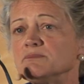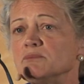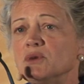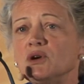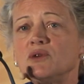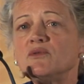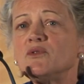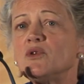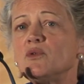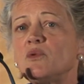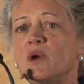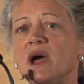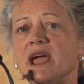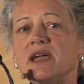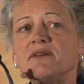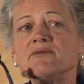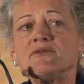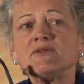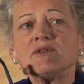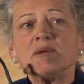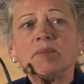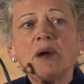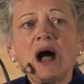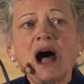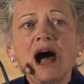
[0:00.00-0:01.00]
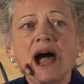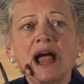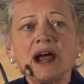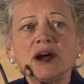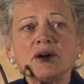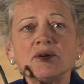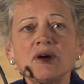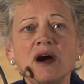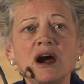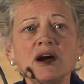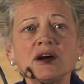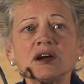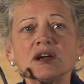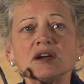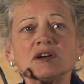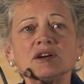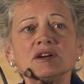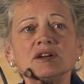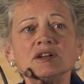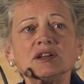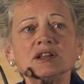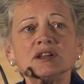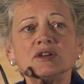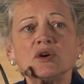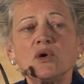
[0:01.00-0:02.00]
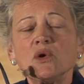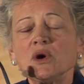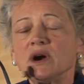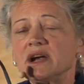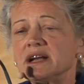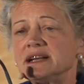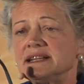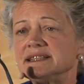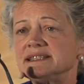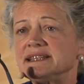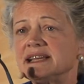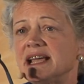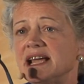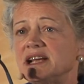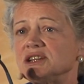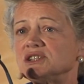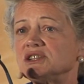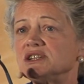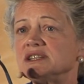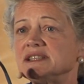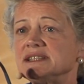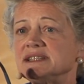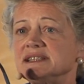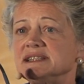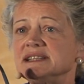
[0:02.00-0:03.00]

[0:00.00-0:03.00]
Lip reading: Move away from hierarchical organizations